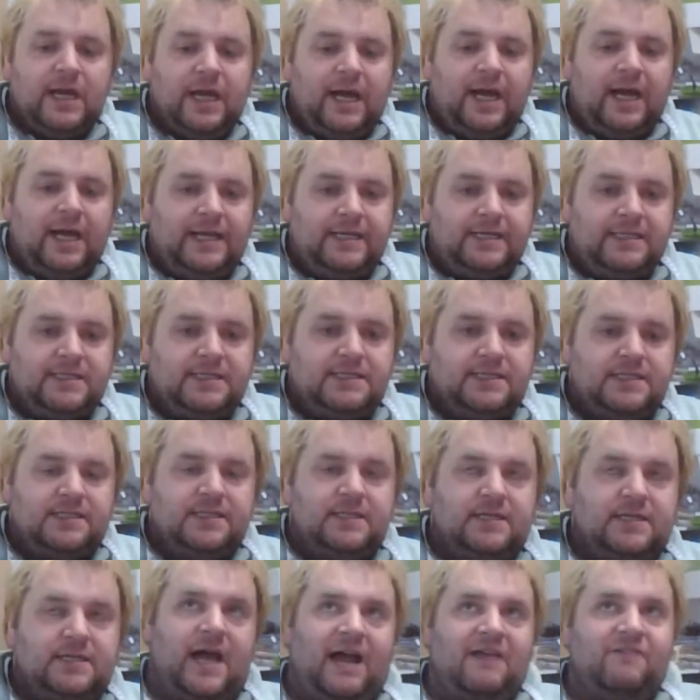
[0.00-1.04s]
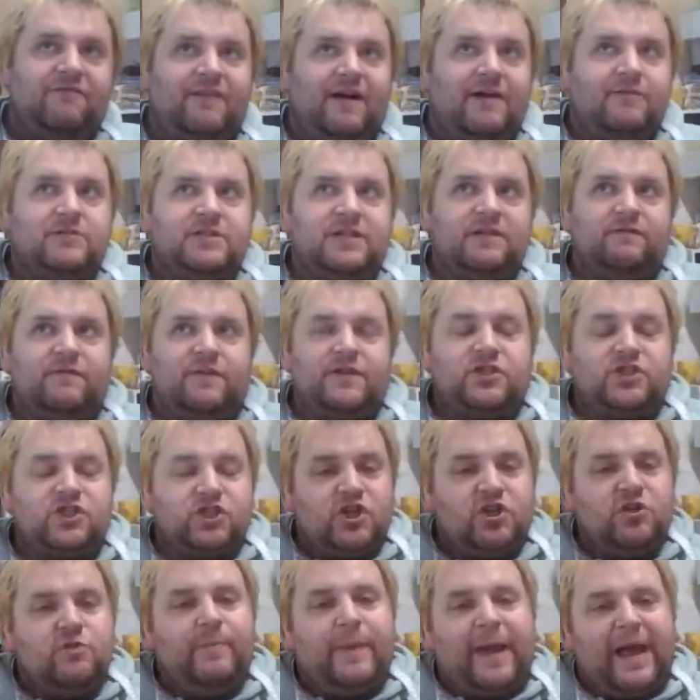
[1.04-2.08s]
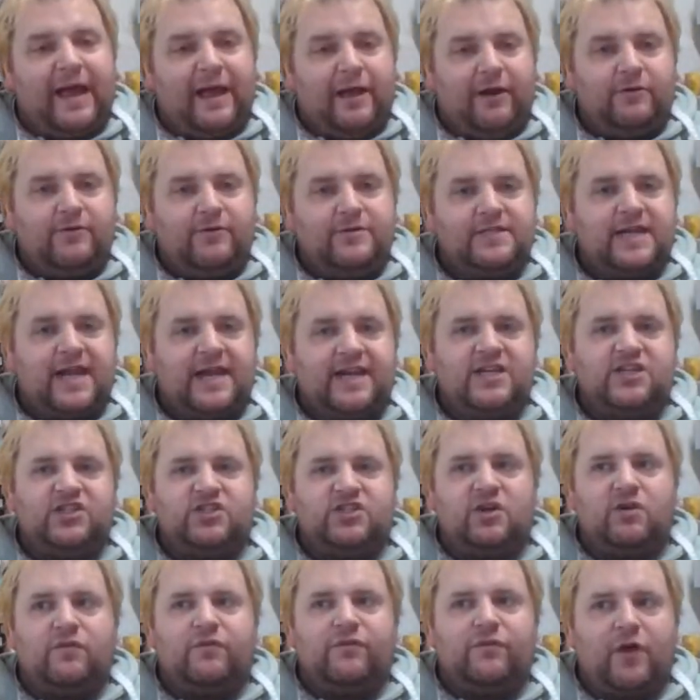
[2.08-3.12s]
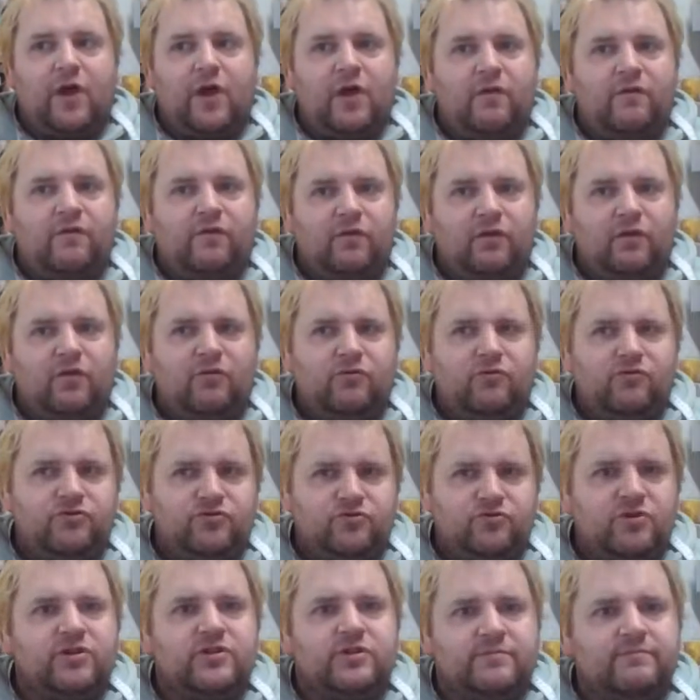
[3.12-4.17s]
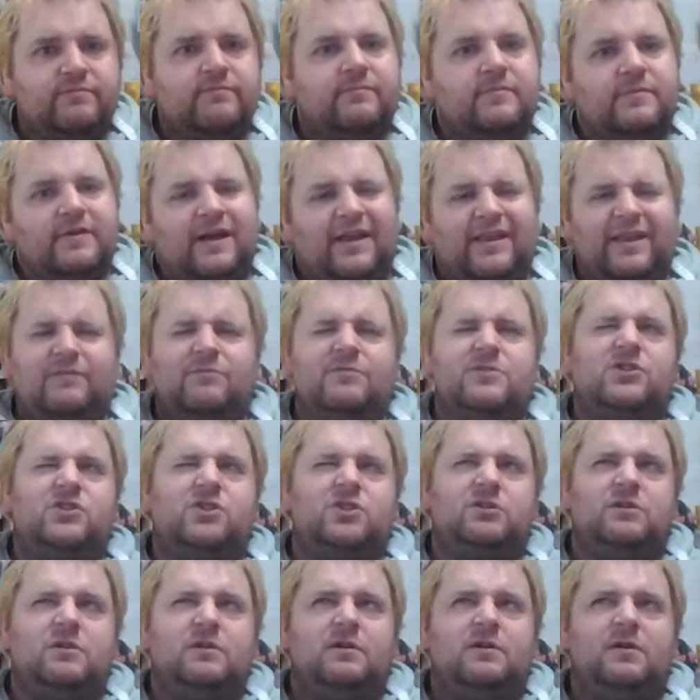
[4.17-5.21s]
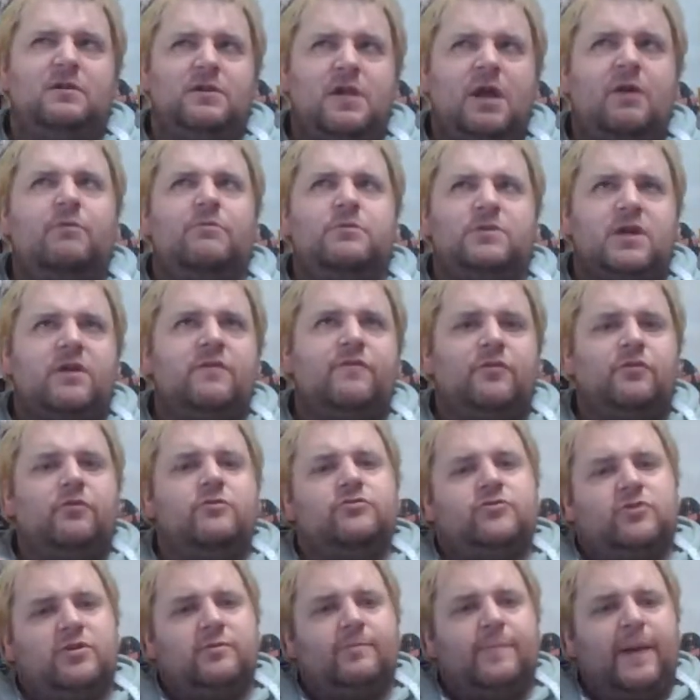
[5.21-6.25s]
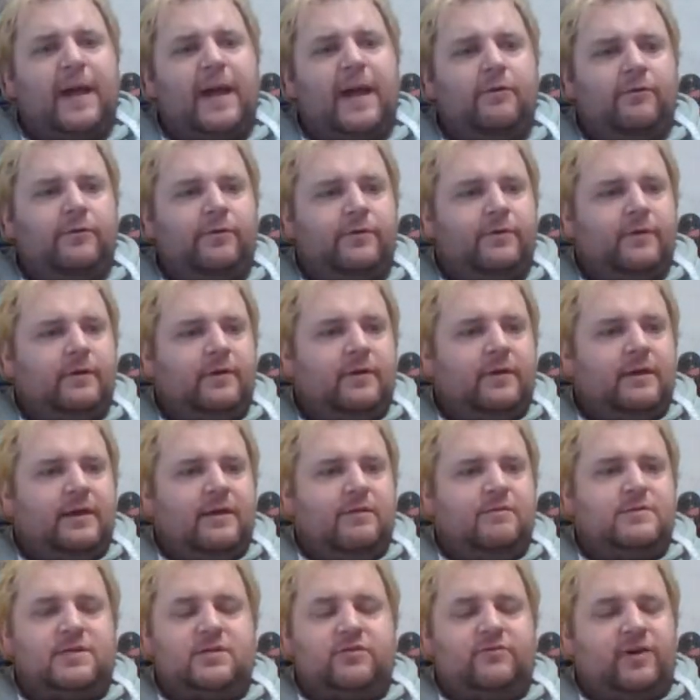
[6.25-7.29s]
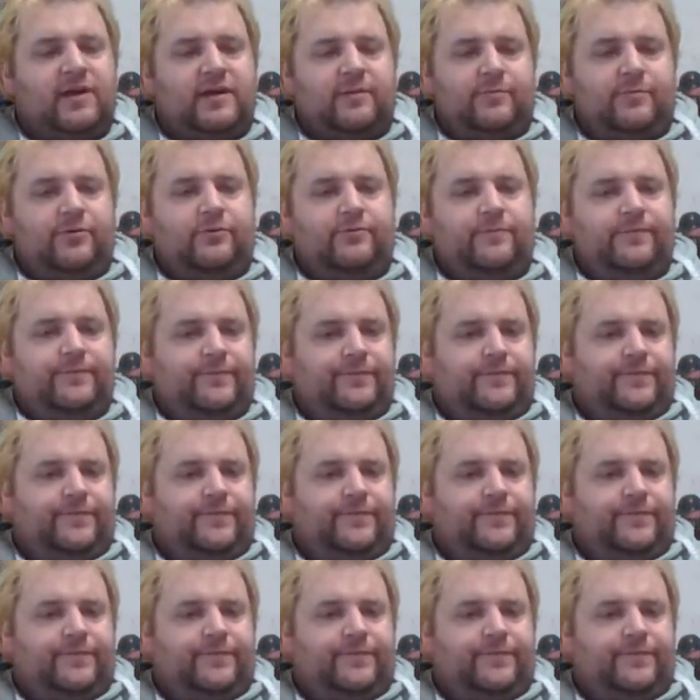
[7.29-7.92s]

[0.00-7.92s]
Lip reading: And I found it for £2 and it sold for over 100. I think it was it was over £100. It was incredible.